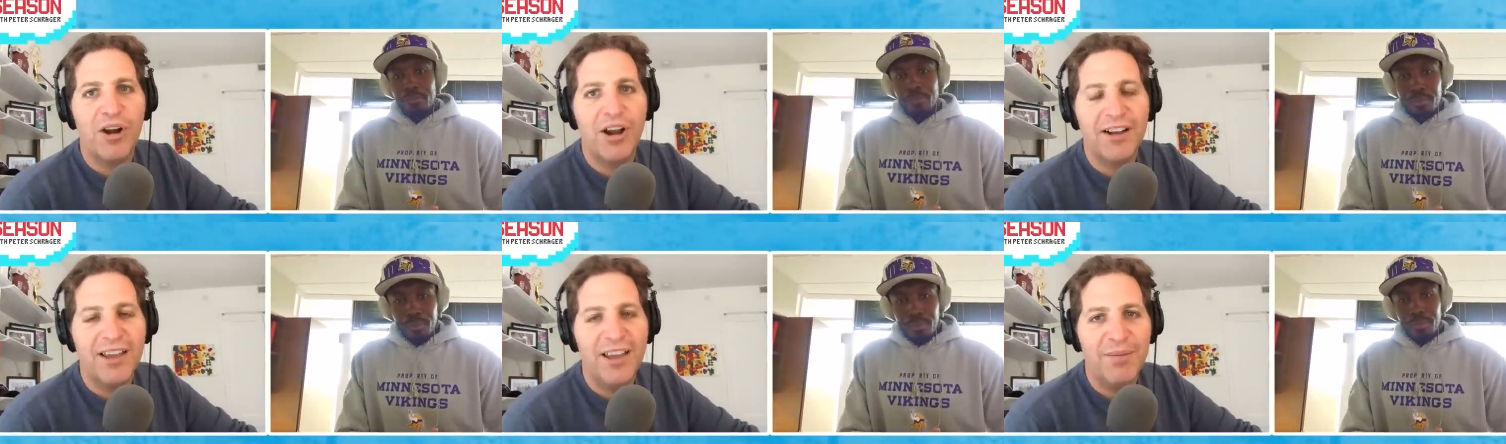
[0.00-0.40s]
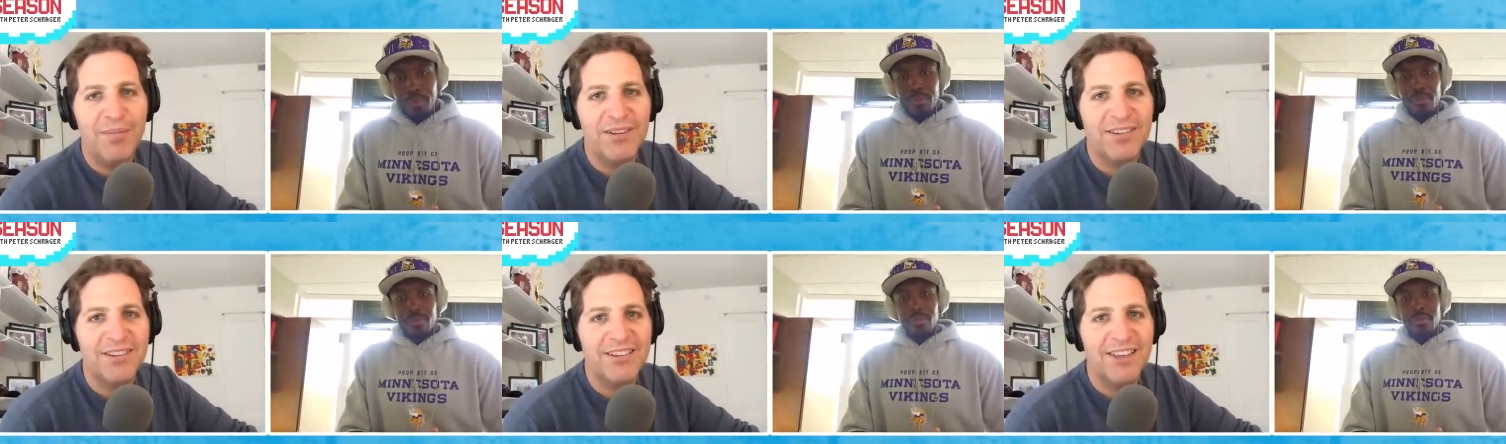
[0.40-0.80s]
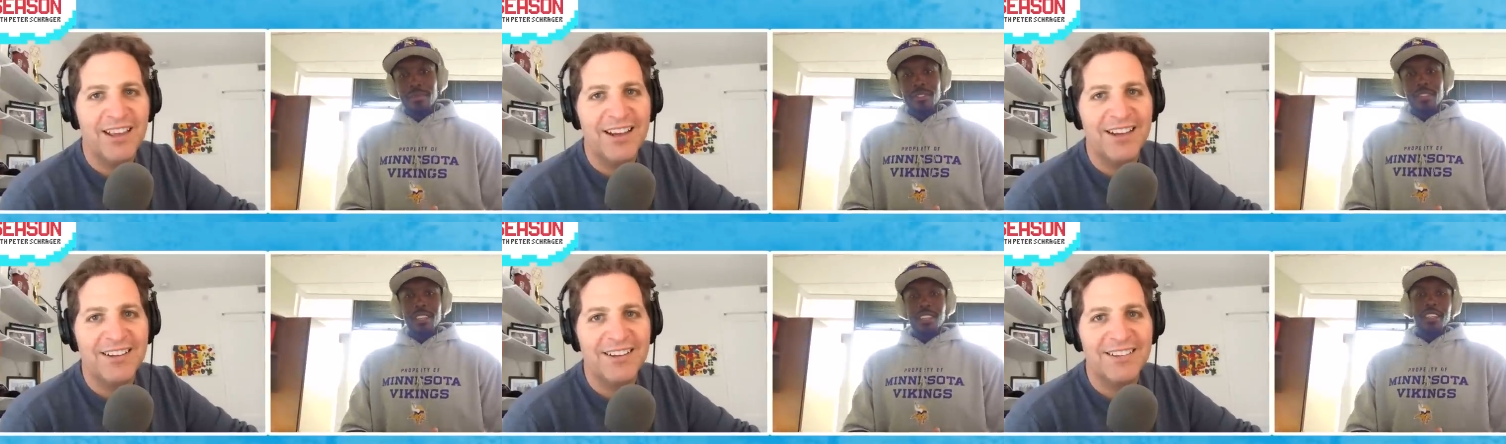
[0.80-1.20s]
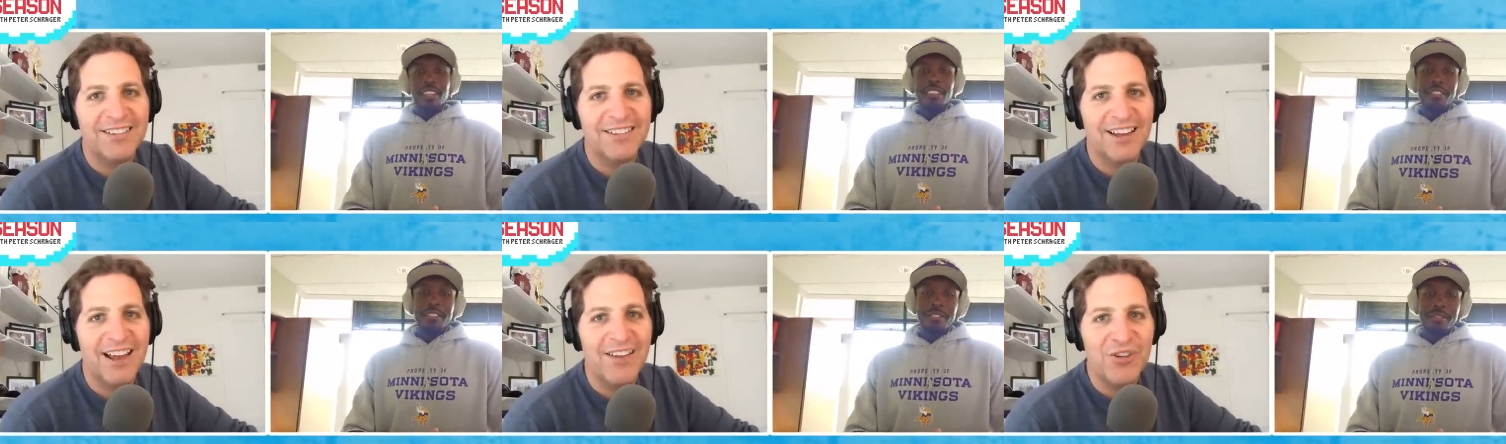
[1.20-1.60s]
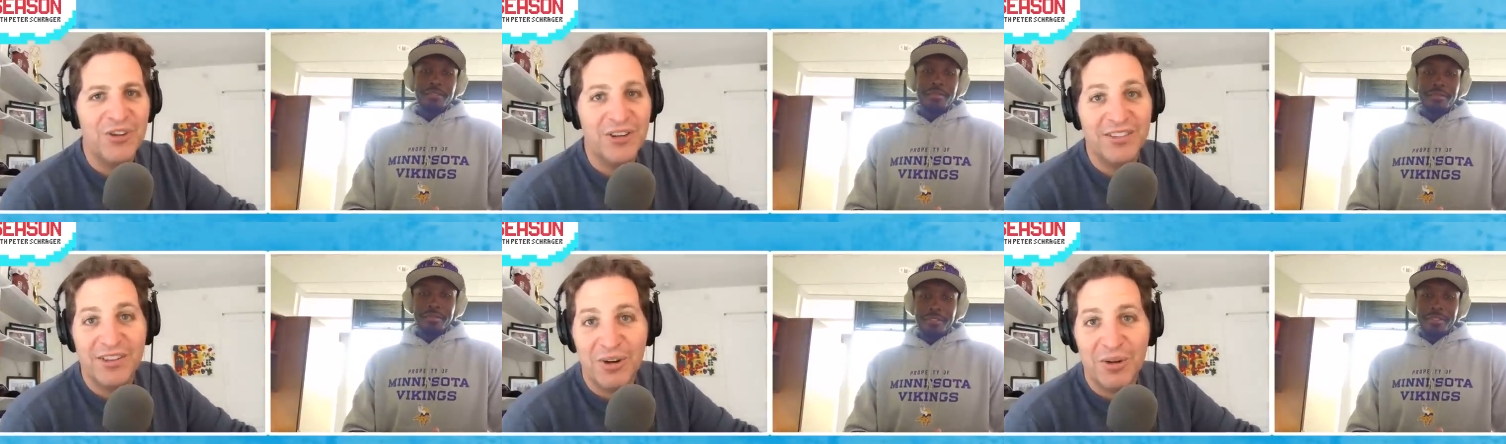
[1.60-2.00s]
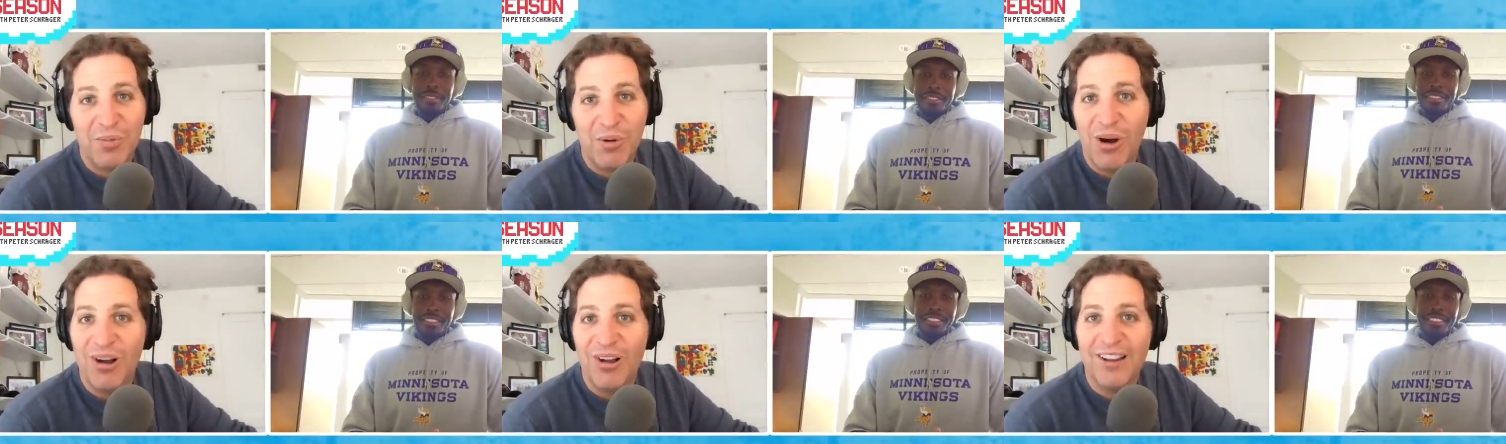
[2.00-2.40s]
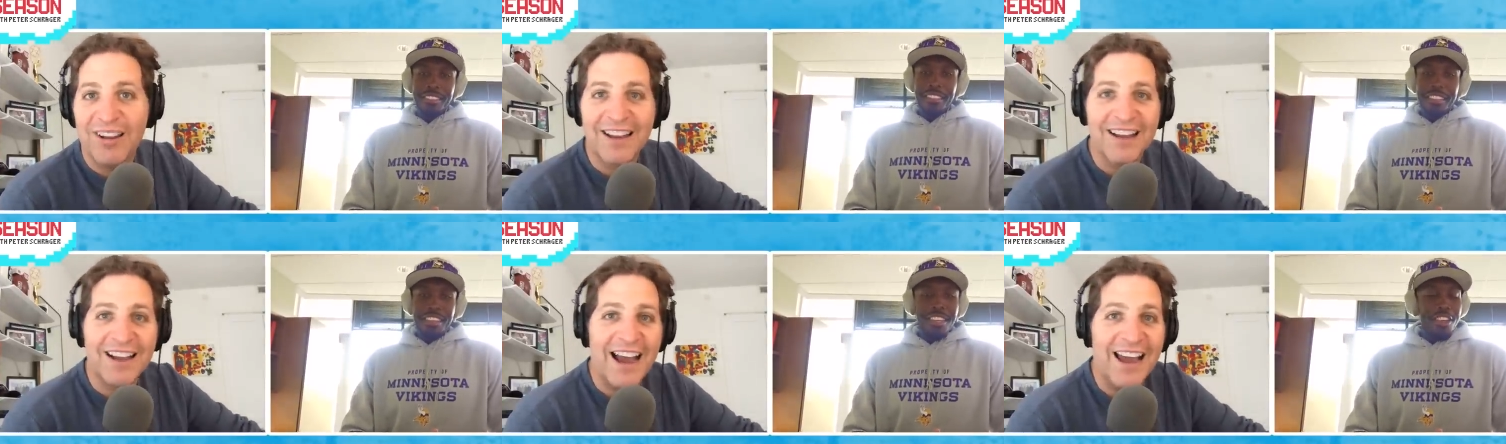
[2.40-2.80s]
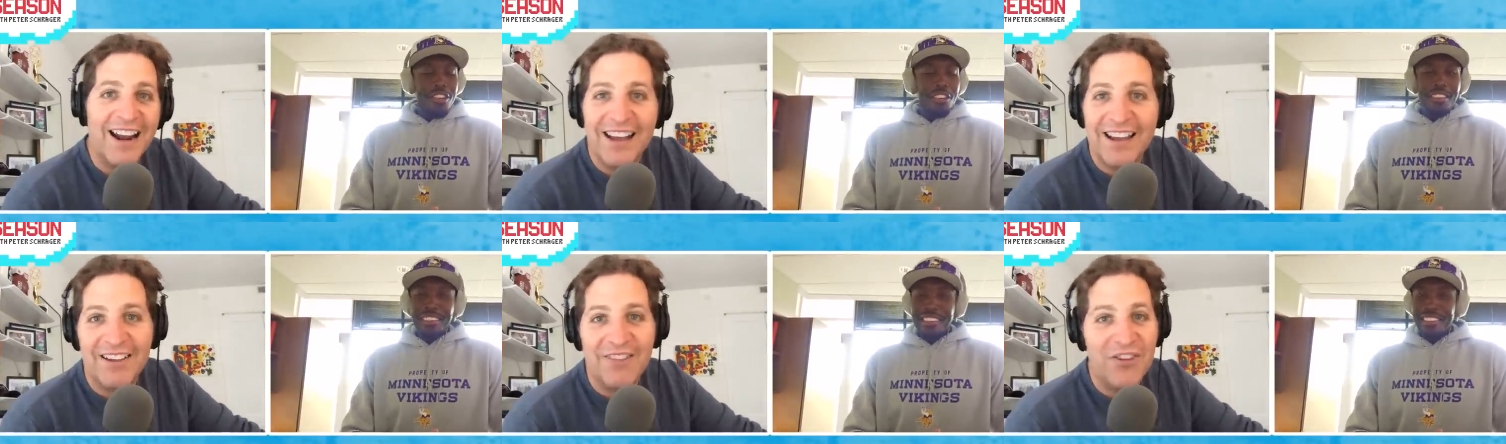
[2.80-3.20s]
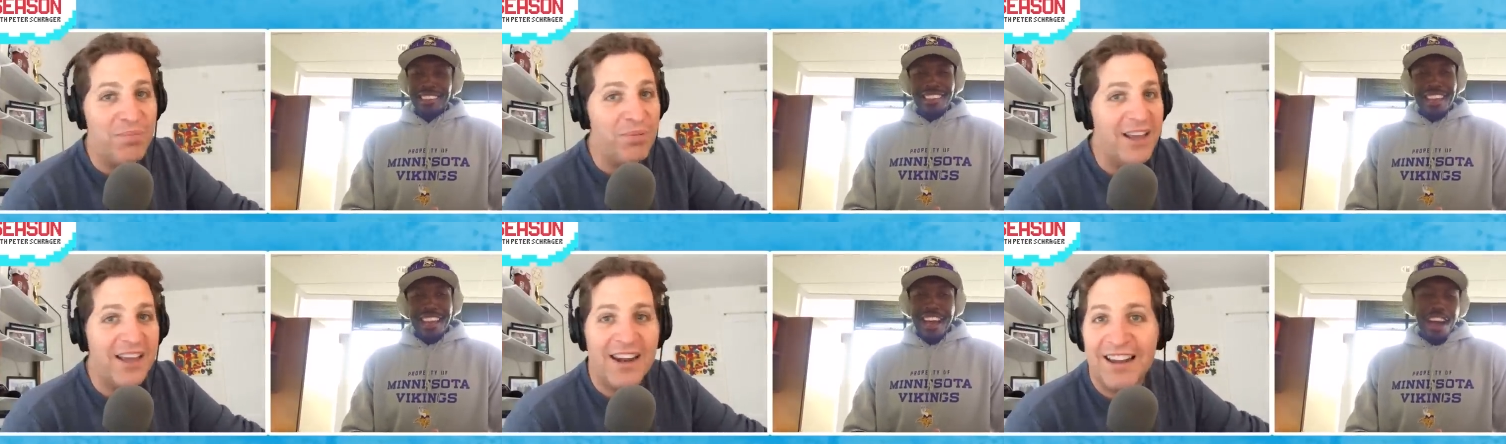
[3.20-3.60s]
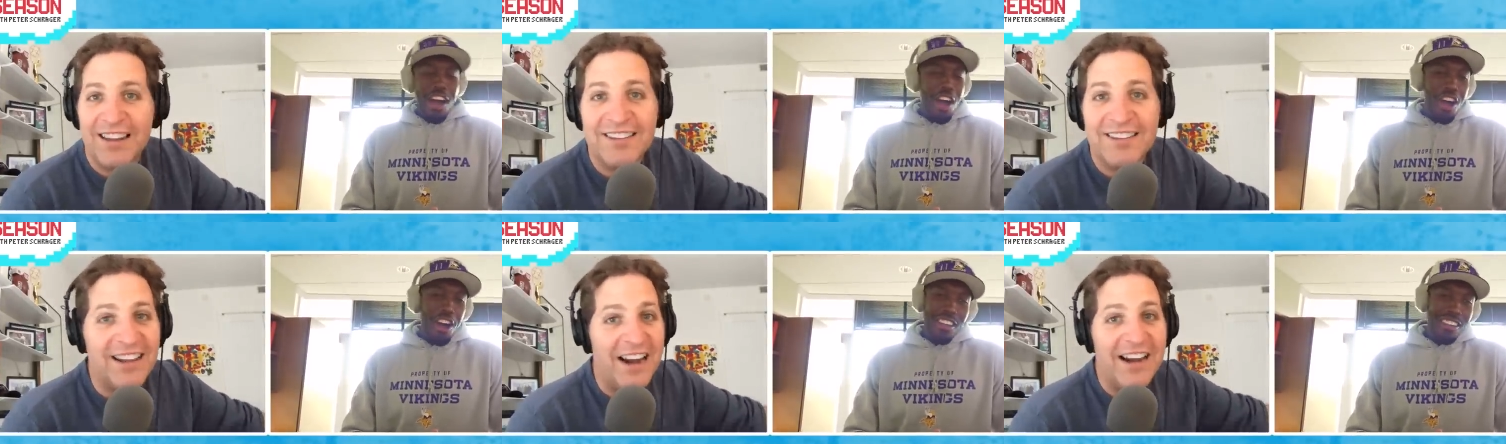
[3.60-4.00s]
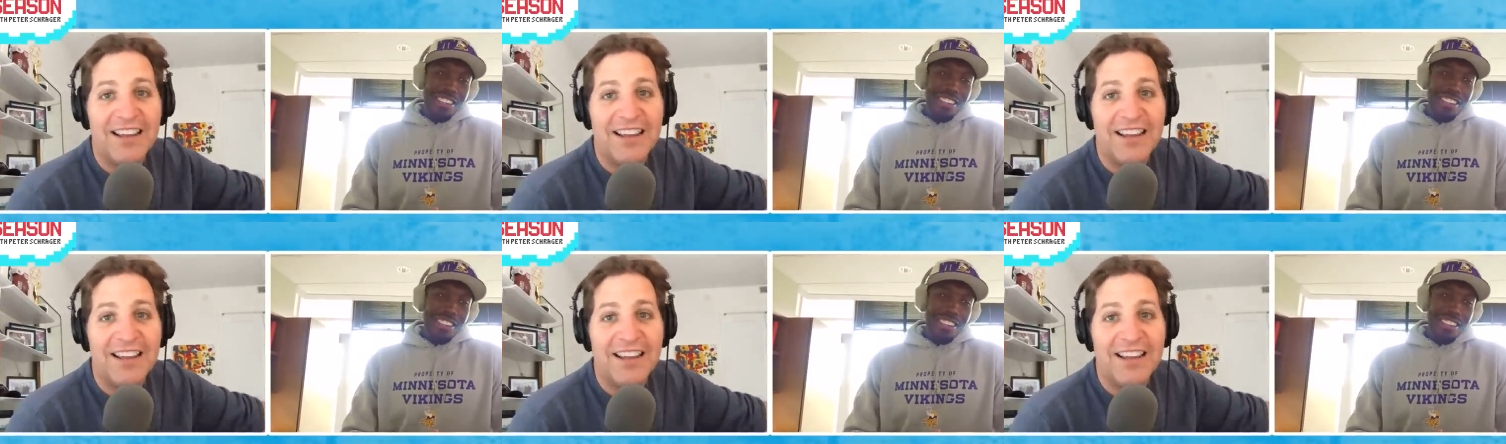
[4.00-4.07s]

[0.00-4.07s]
Speaker 1: on campus is like, "Have you considered ball?" Like, I, if you played no. at least at any